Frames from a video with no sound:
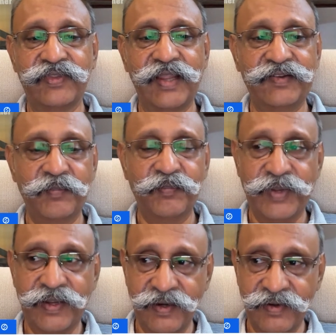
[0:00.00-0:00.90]
That's a
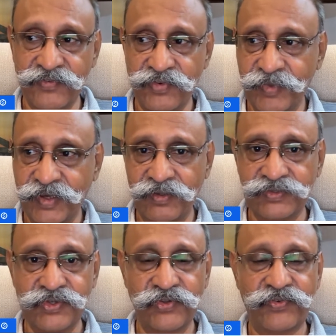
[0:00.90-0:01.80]
bigger instrument on
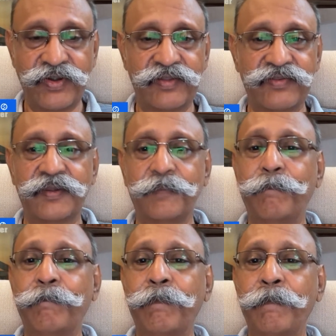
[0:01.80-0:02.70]
geostrategy.
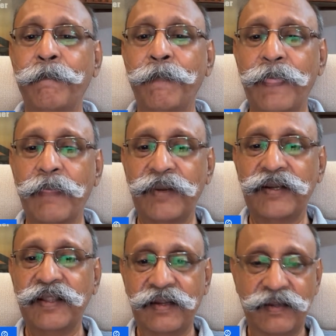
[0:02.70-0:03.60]

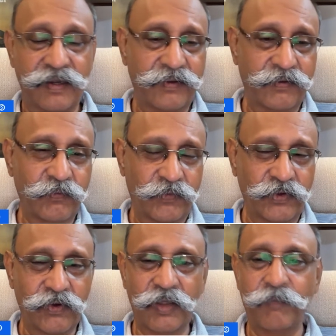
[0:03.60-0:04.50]
But that
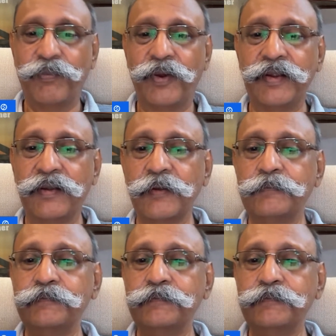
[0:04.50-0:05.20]
you got a point.